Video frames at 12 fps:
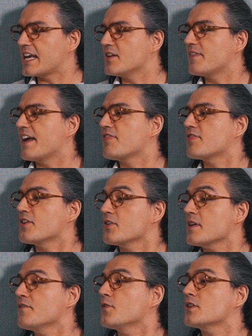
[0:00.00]
you've had
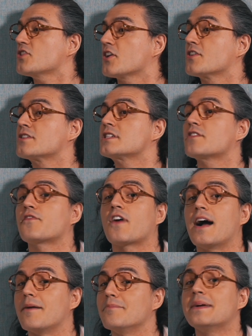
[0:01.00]
34 turns
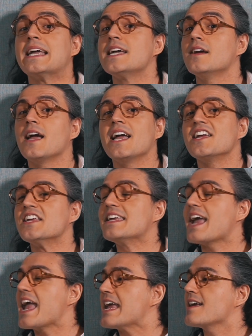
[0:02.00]
from
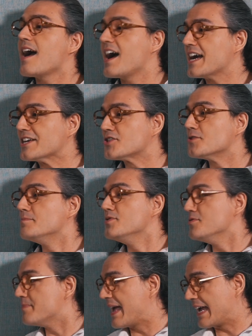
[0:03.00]
Yay Guy to
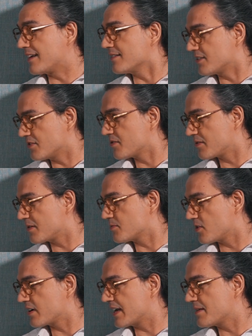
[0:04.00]
Boo Man. Do you know what I'm
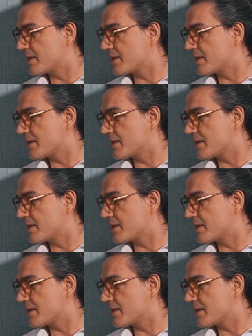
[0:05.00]
talking